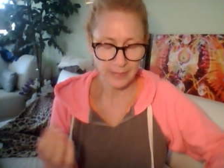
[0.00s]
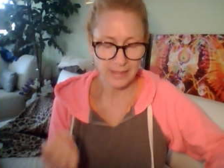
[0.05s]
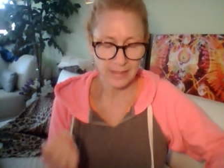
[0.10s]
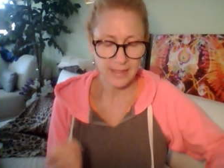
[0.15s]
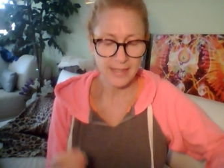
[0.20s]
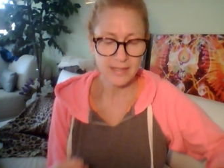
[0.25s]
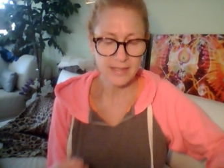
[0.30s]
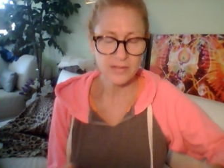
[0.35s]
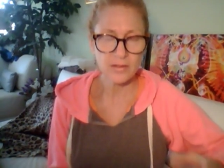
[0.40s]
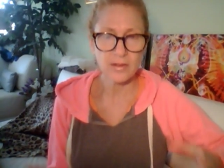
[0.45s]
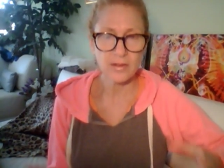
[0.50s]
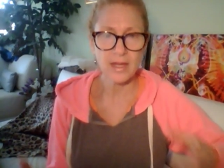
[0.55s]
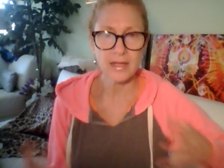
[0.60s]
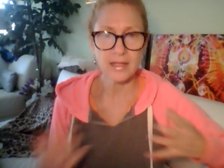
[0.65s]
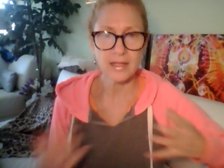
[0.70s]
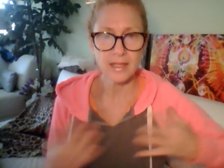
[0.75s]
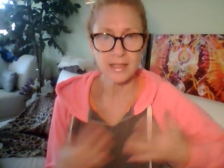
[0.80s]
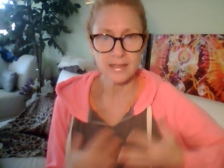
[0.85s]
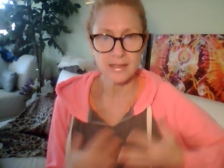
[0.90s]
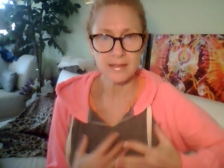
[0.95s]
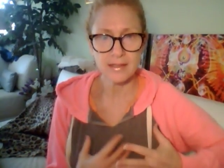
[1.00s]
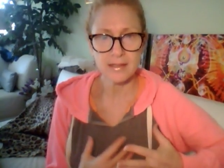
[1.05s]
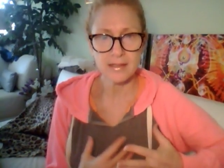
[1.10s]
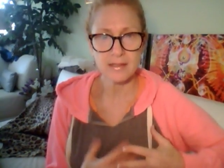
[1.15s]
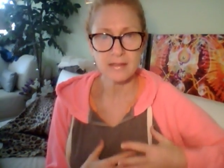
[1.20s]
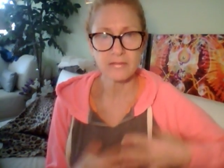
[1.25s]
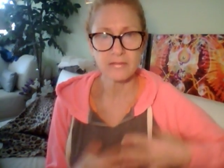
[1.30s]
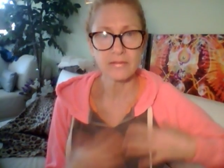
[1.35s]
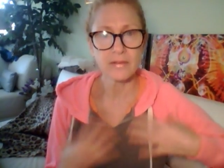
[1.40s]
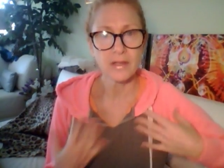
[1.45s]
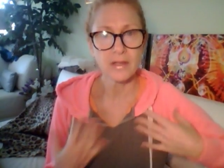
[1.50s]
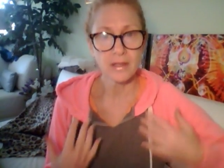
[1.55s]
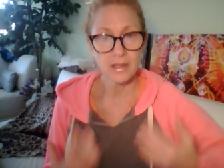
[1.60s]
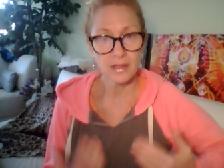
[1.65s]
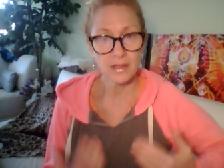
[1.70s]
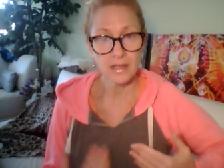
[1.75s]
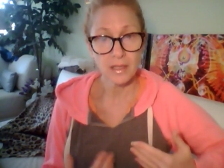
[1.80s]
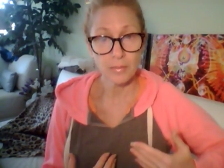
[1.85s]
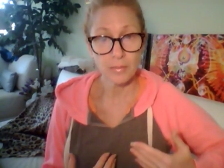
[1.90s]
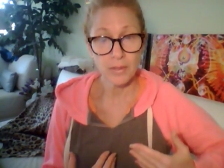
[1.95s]
Okay, so that innocence of
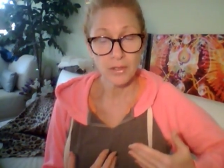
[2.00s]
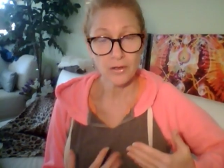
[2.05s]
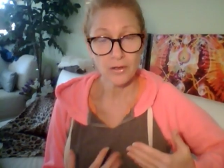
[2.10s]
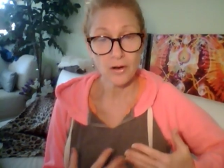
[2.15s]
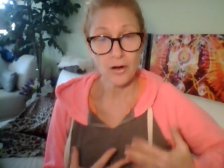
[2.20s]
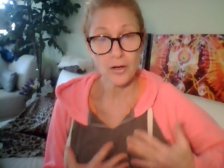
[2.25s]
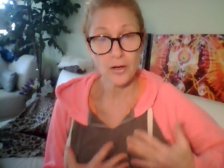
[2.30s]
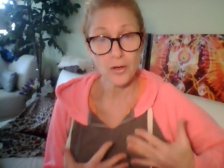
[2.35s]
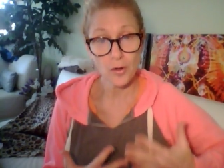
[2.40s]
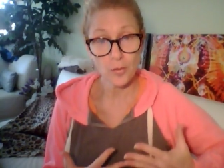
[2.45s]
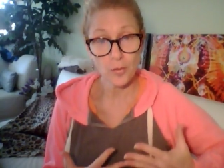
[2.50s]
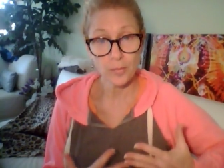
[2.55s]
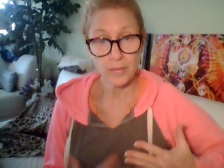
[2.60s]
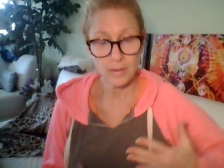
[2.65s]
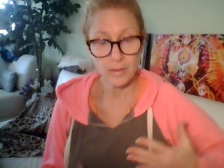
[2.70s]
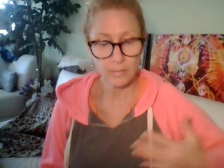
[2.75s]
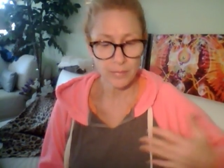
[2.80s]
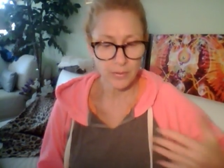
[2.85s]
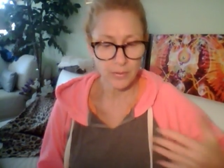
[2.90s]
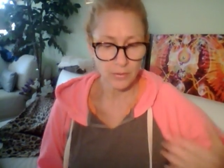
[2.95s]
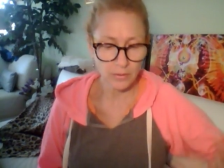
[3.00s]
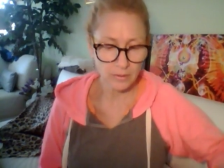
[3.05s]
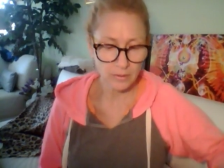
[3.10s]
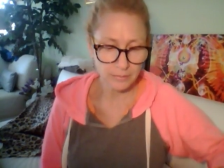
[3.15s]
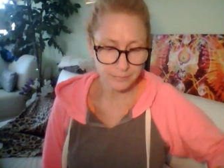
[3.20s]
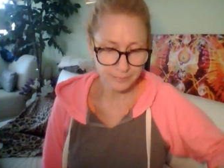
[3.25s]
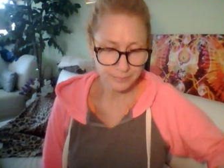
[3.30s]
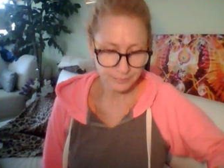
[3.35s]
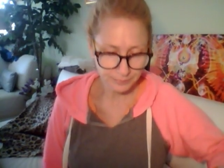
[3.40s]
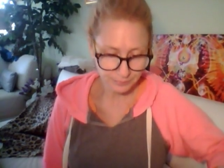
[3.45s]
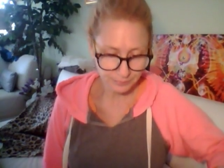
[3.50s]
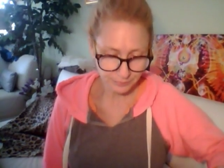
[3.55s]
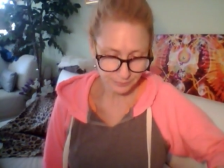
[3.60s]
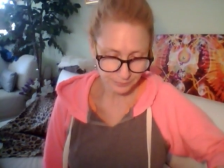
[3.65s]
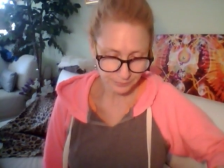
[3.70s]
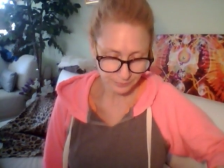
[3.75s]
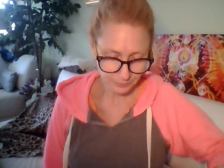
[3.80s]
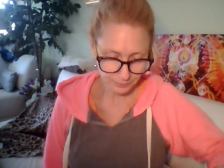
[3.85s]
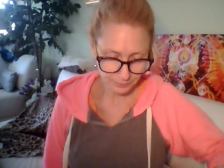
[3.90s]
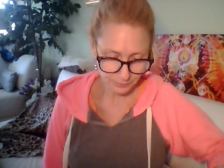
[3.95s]
keeping your heart open and pure
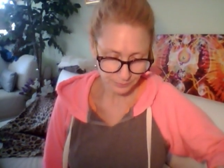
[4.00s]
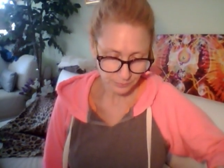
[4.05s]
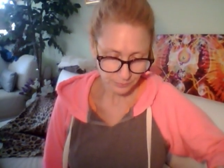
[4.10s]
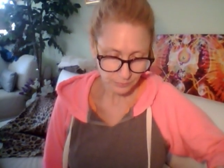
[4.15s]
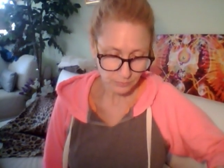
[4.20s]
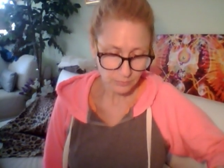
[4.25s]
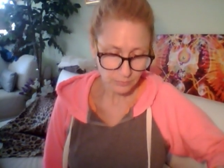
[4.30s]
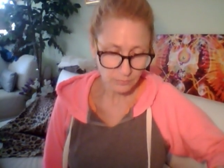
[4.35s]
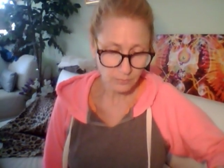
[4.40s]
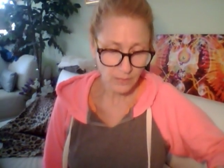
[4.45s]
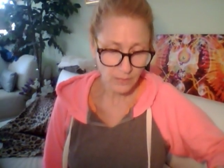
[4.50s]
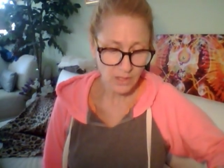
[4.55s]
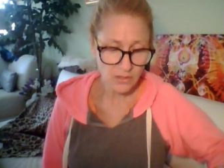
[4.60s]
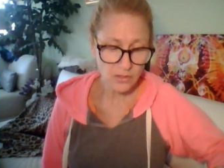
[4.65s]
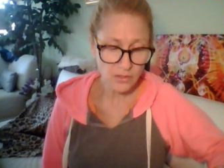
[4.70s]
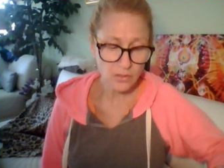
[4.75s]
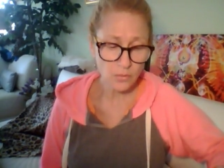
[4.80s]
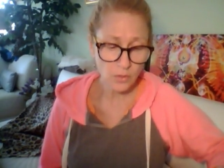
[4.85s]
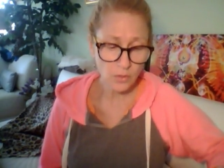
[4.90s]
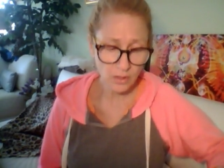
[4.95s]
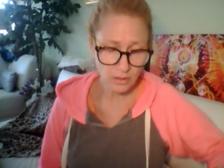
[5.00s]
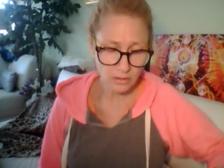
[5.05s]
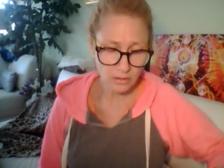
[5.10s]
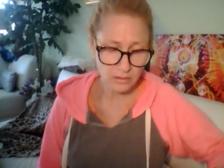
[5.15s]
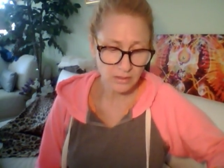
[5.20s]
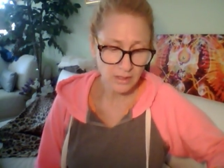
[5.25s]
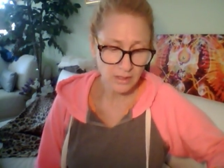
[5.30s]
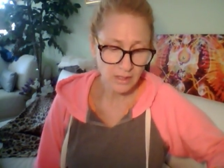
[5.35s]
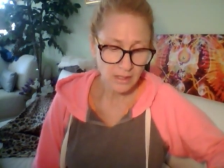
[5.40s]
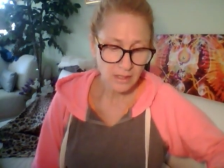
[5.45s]
to the world.